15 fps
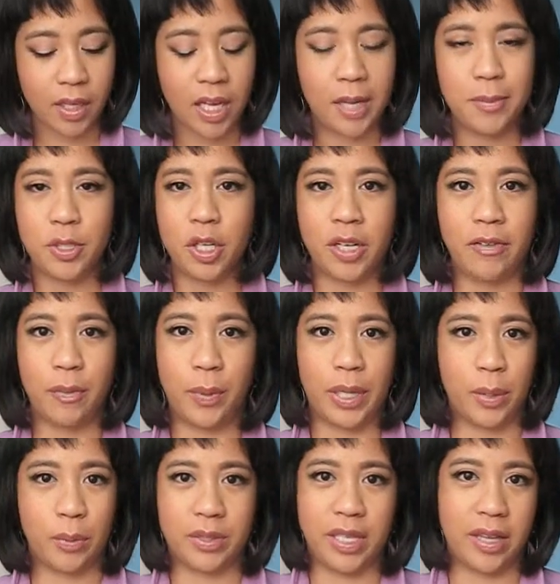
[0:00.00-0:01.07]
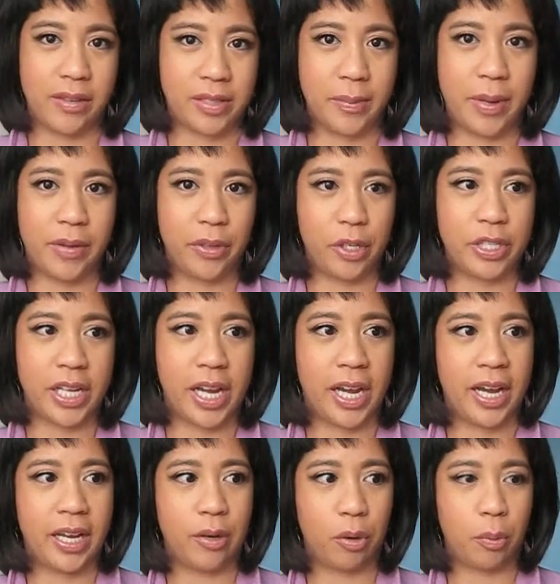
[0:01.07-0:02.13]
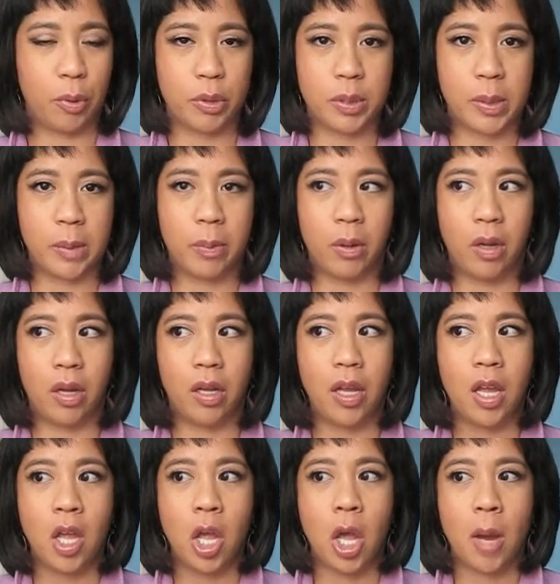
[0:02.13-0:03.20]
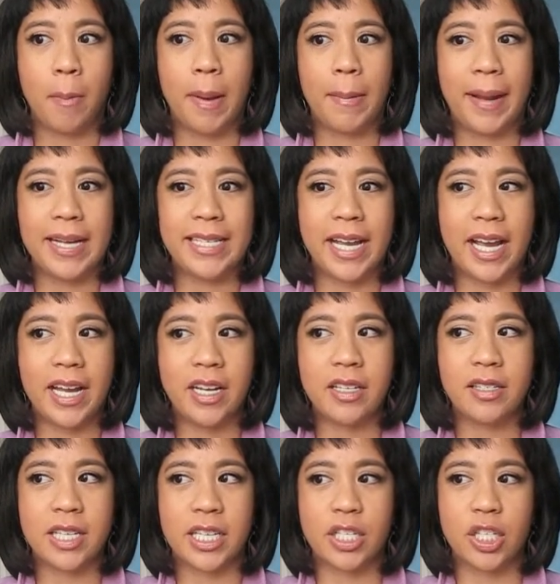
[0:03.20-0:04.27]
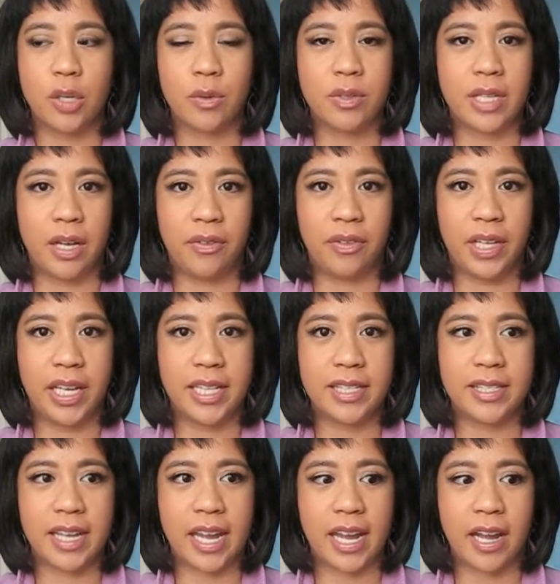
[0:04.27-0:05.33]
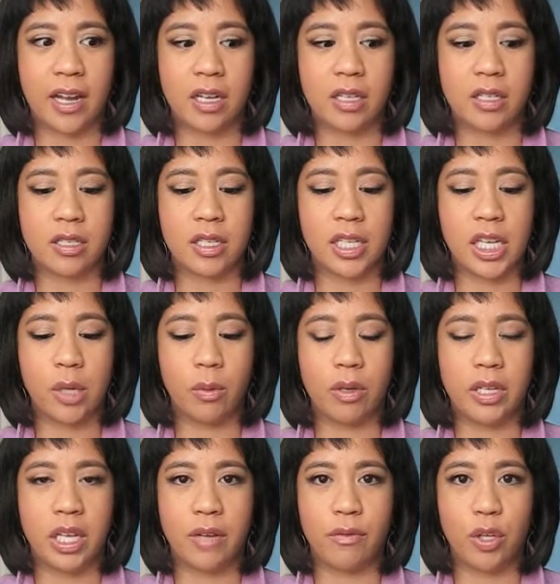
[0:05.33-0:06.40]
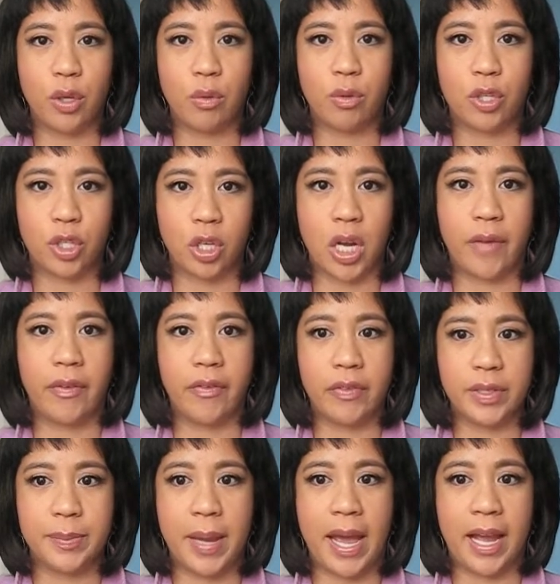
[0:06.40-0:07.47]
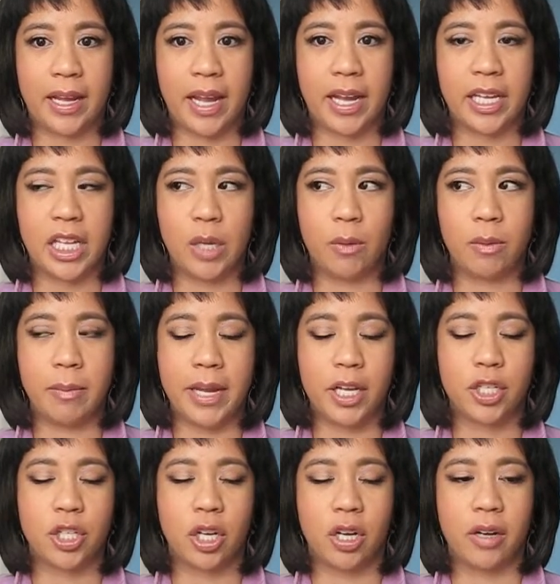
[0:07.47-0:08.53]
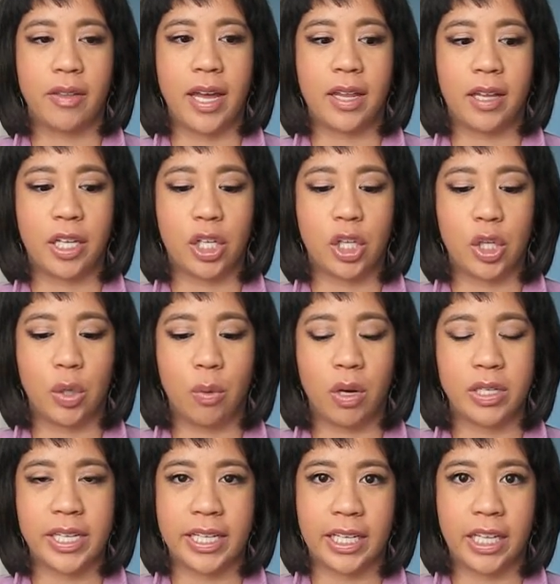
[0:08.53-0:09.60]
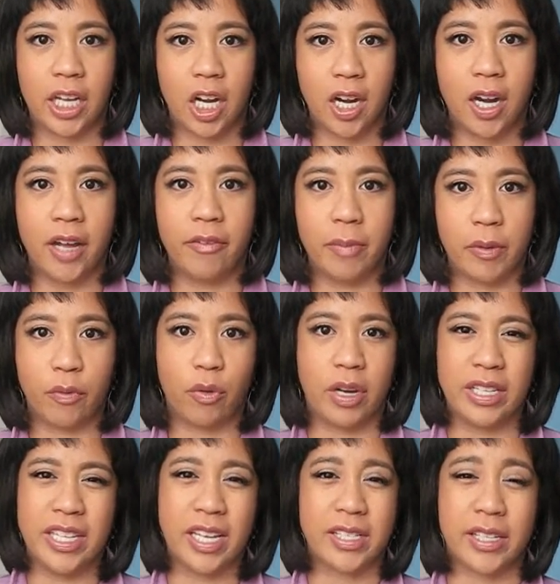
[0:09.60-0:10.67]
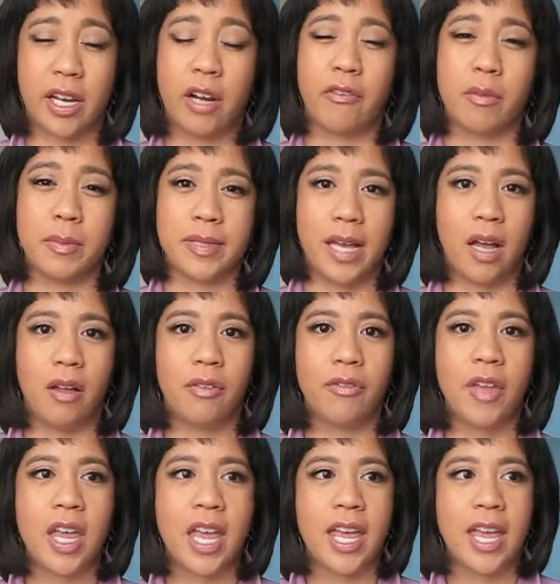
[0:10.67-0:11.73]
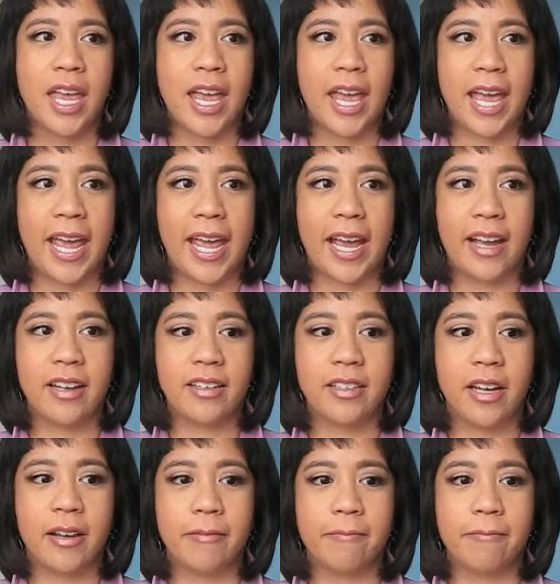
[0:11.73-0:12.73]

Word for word: I'm sure everybody would say this about their dad, or most people, but my dad is like so selfless, and he would give you the shirt off of his back, and he would make sure that like you are taken care of before he takes care of himself. And